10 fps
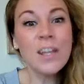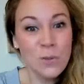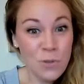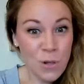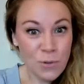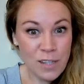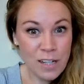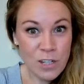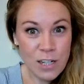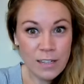you chose
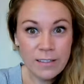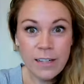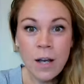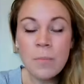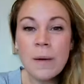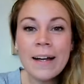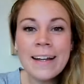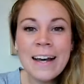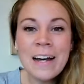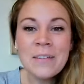that shit. But
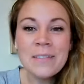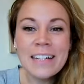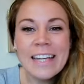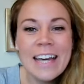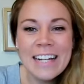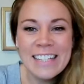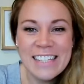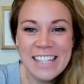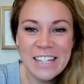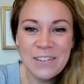I'm gonna get
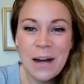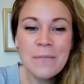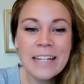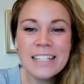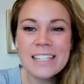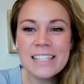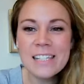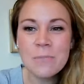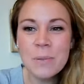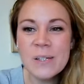into
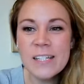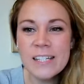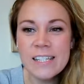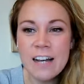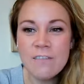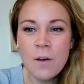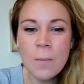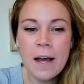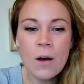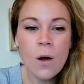some personal stuff
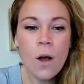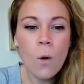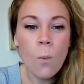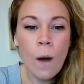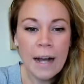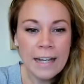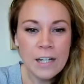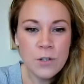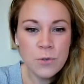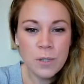about why
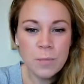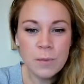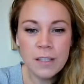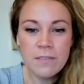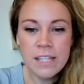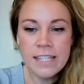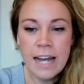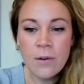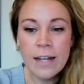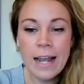I truly believe this
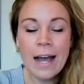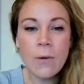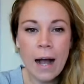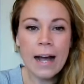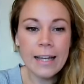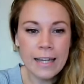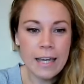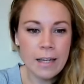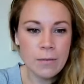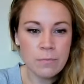now and how I
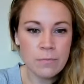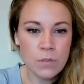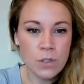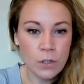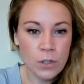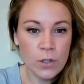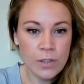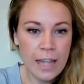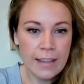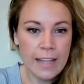came to
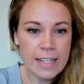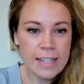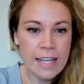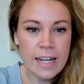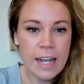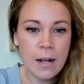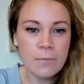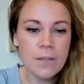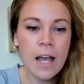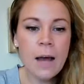learn that lesson. And
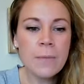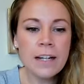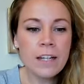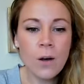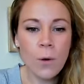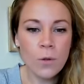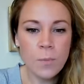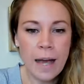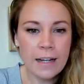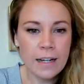I'm not gonna hold
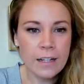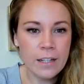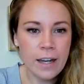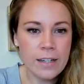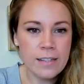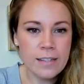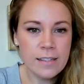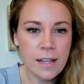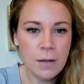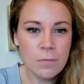back on you guys.
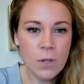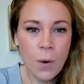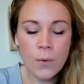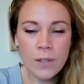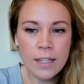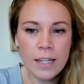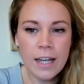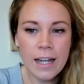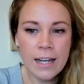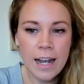I'm
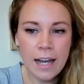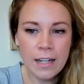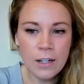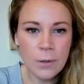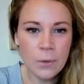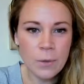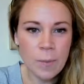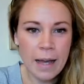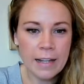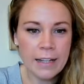totally not gonna hold
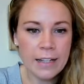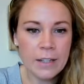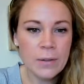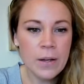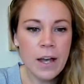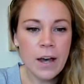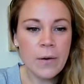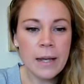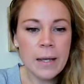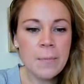back on you. All
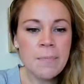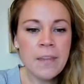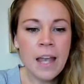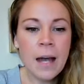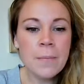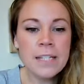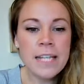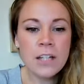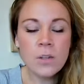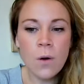right. I'm going to
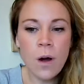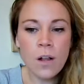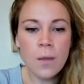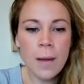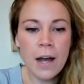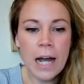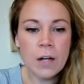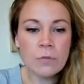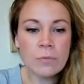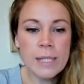tell you all about
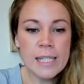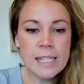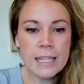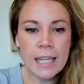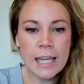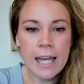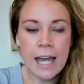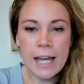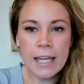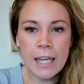how recently
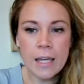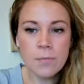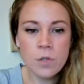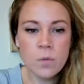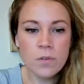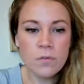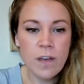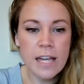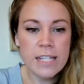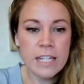I came to
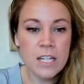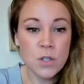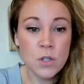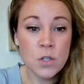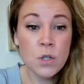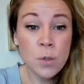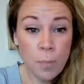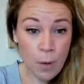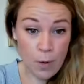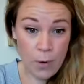invest in two
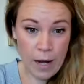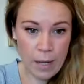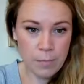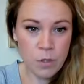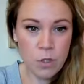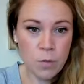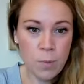programs